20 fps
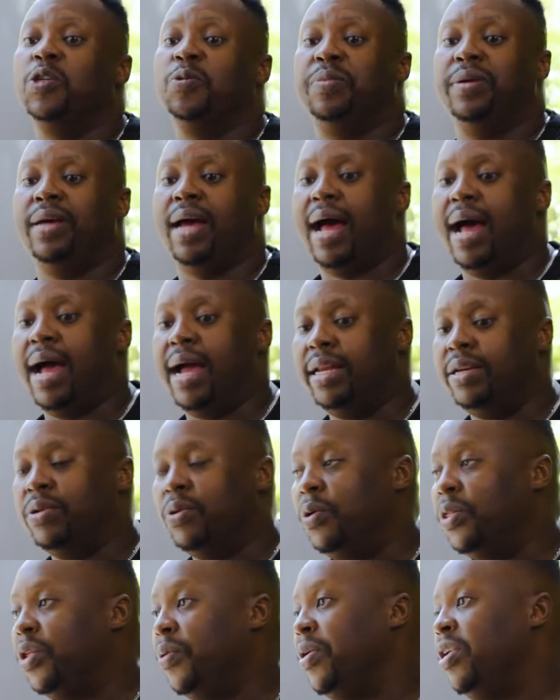behind all
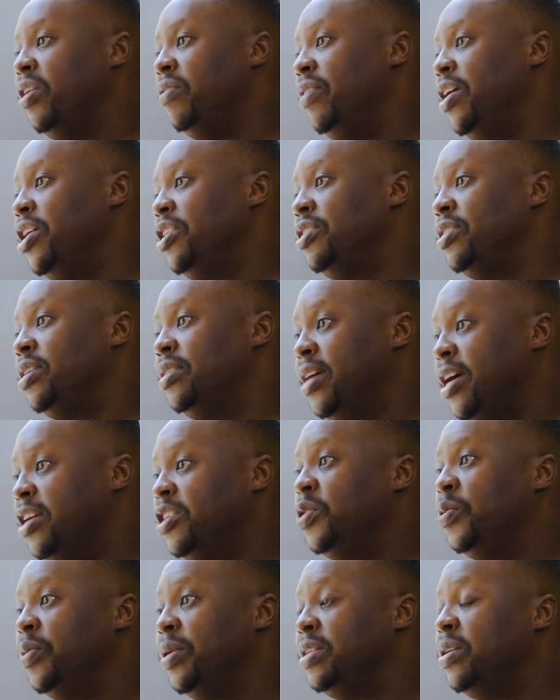the renovations attached
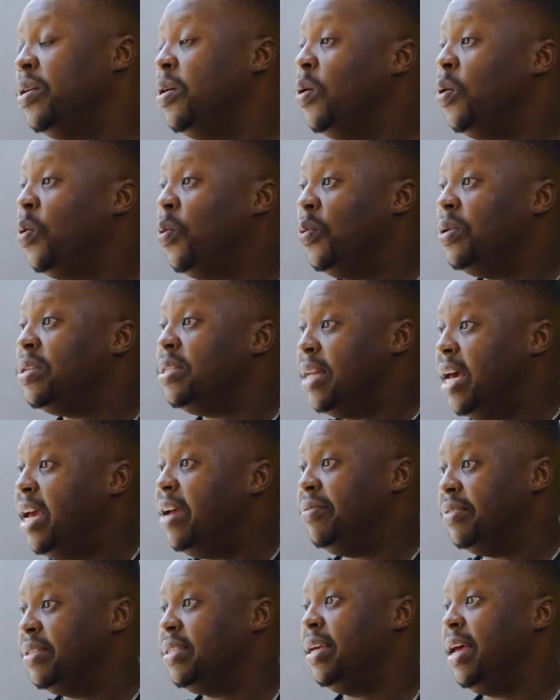to it was
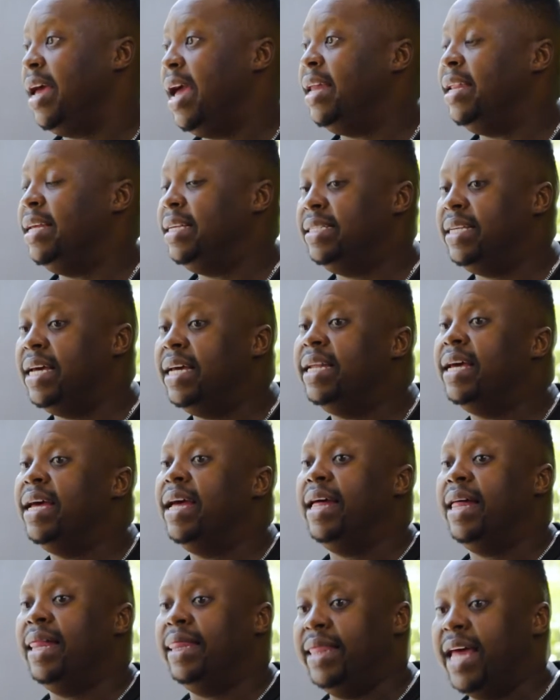Naves. And he said
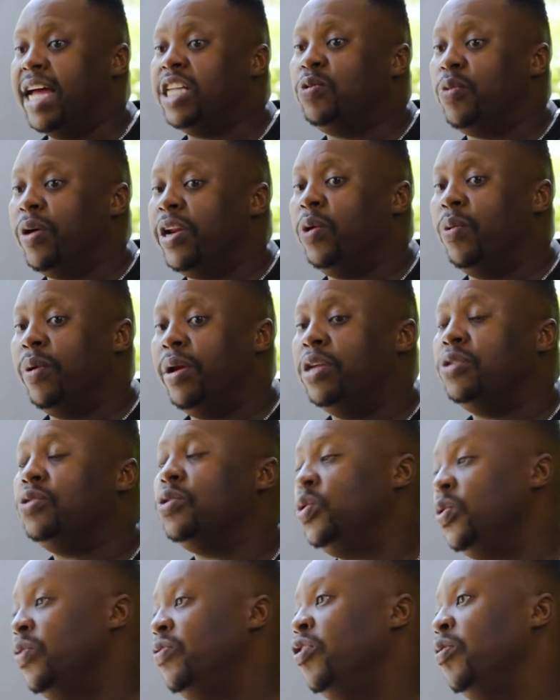that's what he wanted to
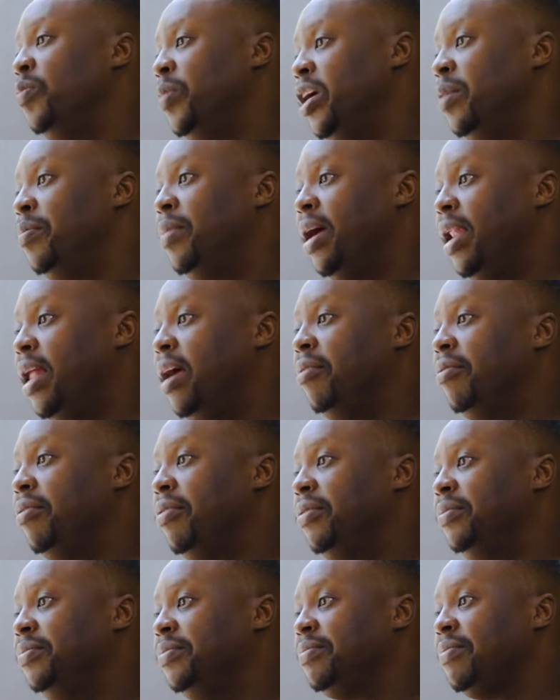do for me in my life.
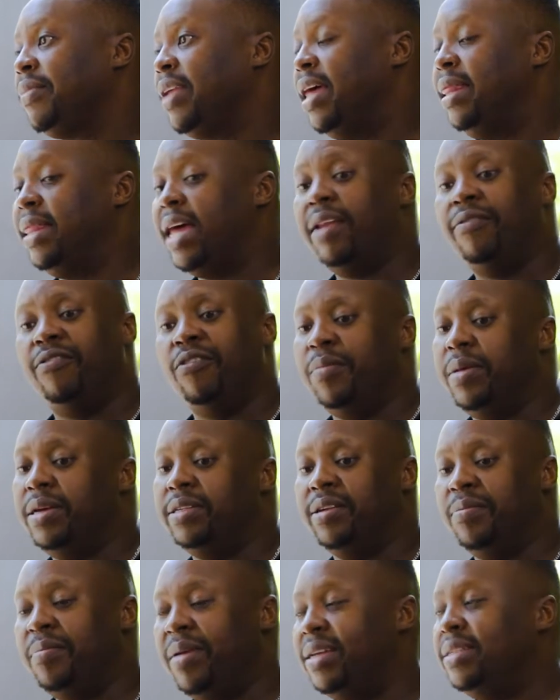And that for me is
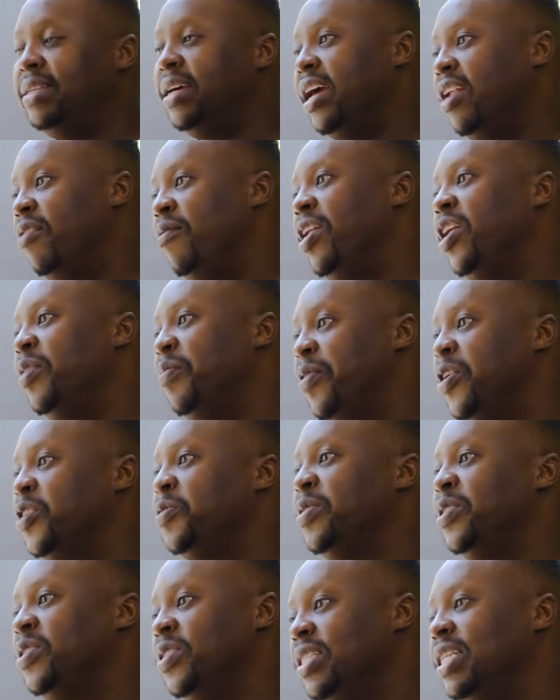amazing and really brings me
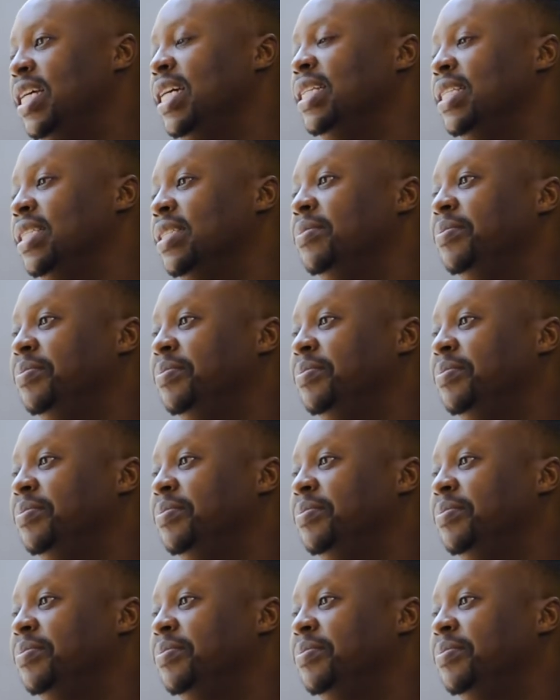to tears.